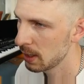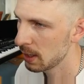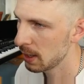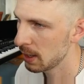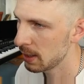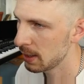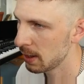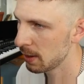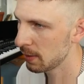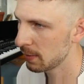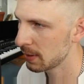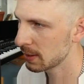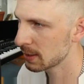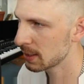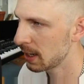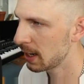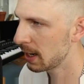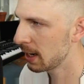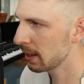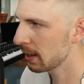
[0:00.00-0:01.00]
And now these
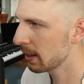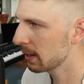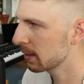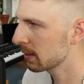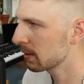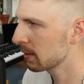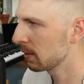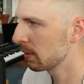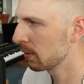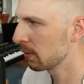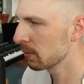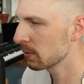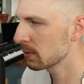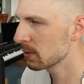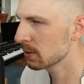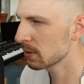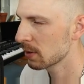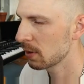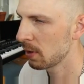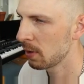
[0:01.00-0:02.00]
highlighted
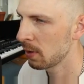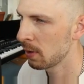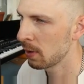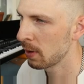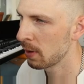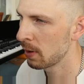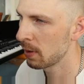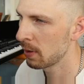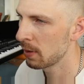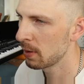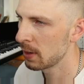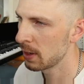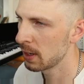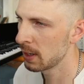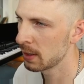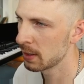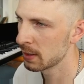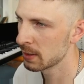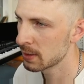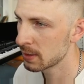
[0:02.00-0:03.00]
notes are
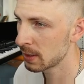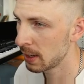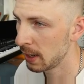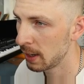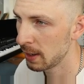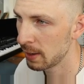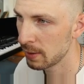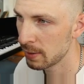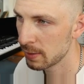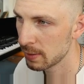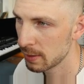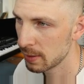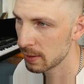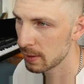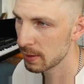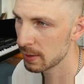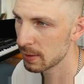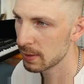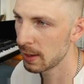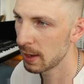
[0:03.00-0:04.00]
in the scale
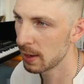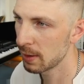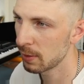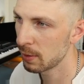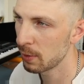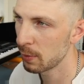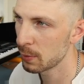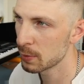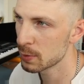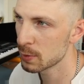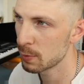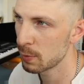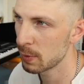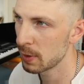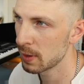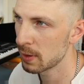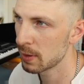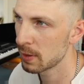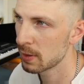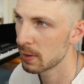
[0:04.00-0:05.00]
that goes
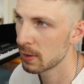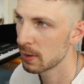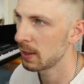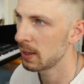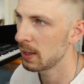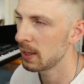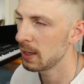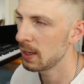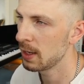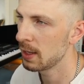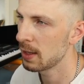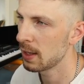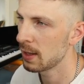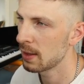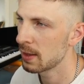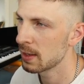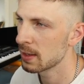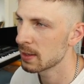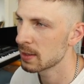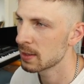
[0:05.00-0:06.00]
with the key
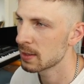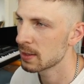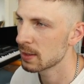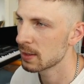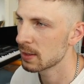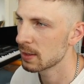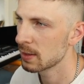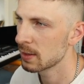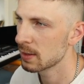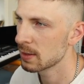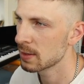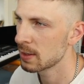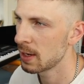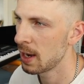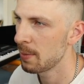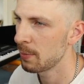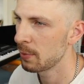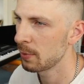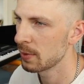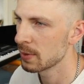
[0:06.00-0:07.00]
that this
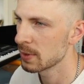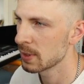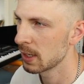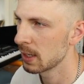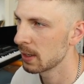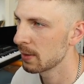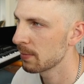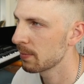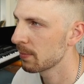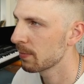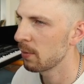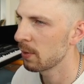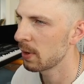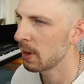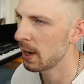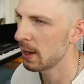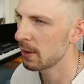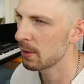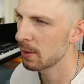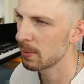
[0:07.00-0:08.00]
sample is in. What
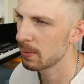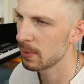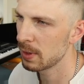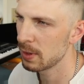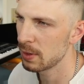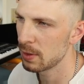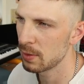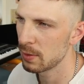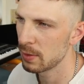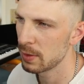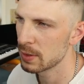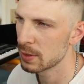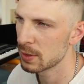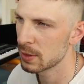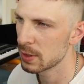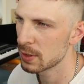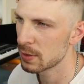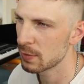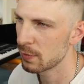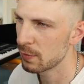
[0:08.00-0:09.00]
I normally do is
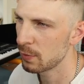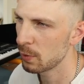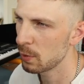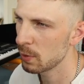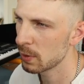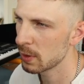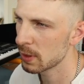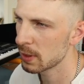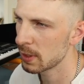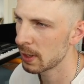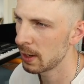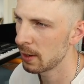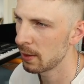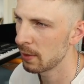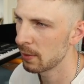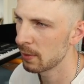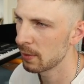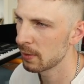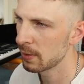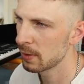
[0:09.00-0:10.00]
just fold it
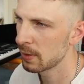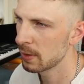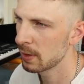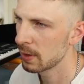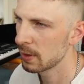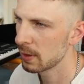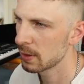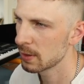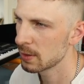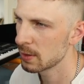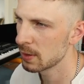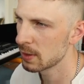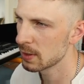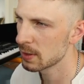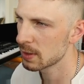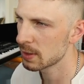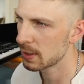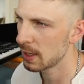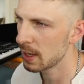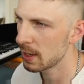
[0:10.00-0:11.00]
down to the
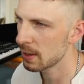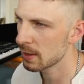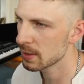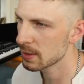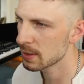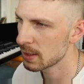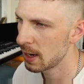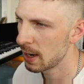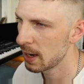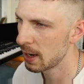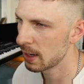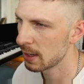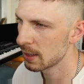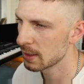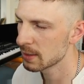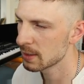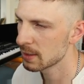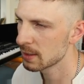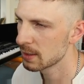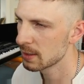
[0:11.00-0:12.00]
scale
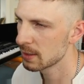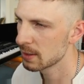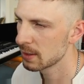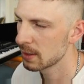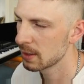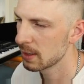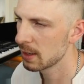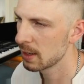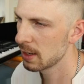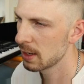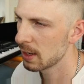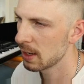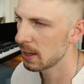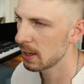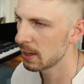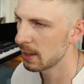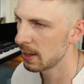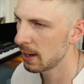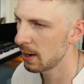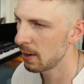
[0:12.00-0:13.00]
size,
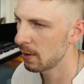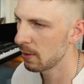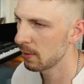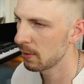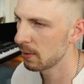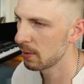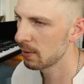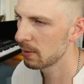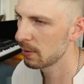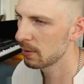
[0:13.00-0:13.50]
and now